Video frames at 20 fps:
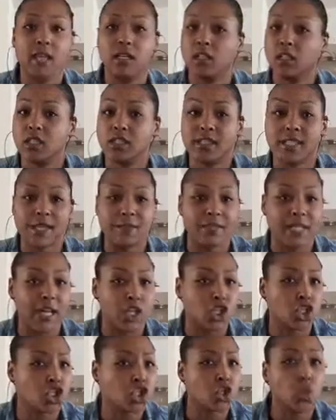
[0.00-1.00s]
it seems like a
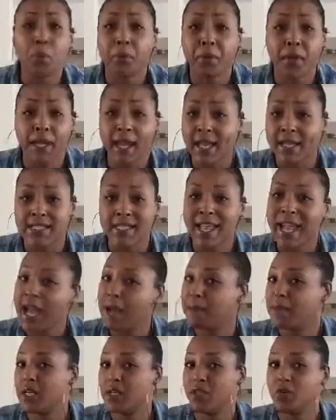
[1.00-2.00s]
super nice guy,
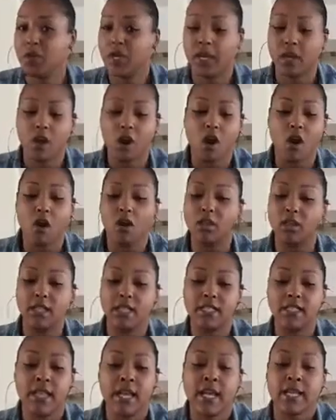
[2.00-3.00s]
but then you hear all
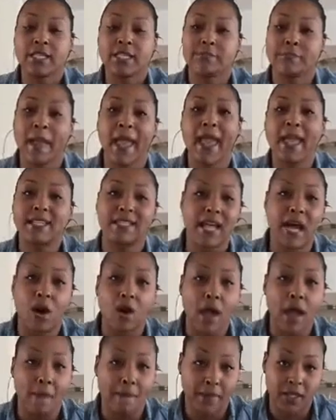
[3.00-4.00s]
these spaz
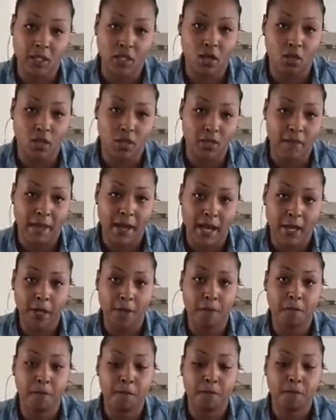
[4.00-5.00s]
out episodes about
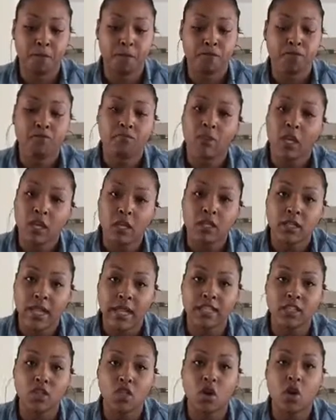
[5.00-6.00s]
him.
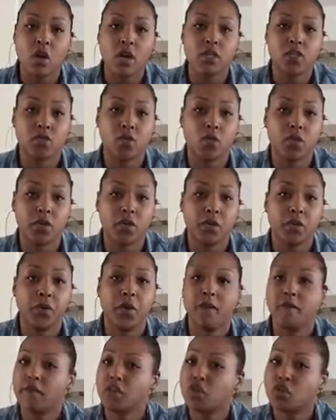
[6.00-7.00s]
That's Taurus for you.
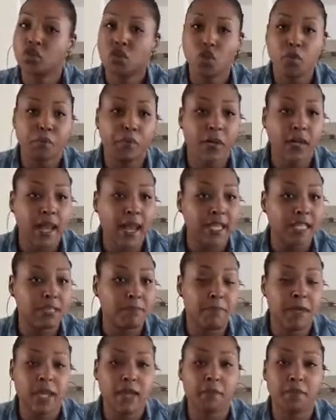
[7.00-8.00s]
Super nice
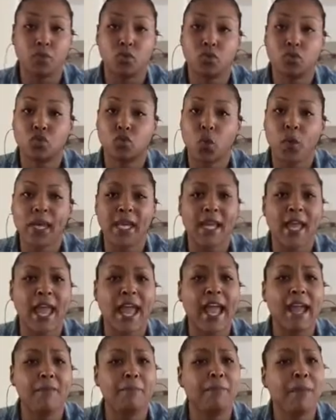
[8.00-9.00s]
people, sweet.
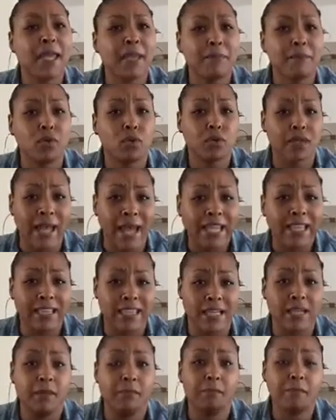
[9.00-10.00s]
People like
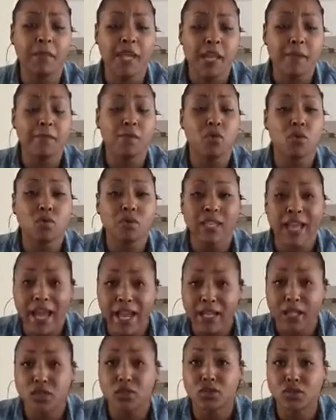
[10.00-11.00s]
them. People
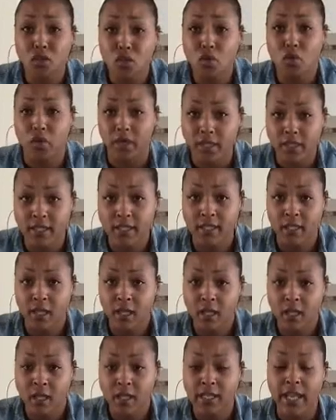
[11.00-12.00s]
like Taurus.
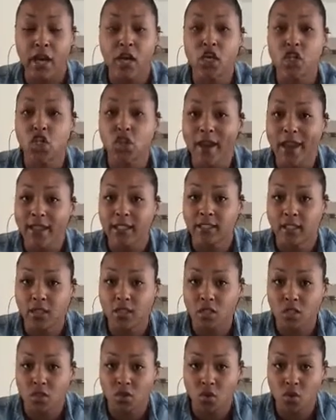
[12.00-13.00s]
They're attracted
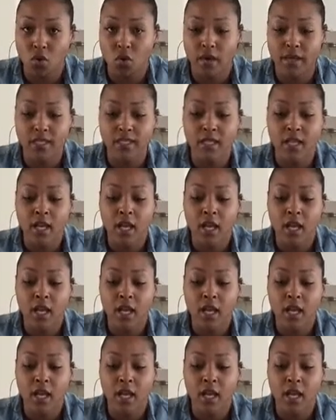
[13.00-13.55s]
to Taurus.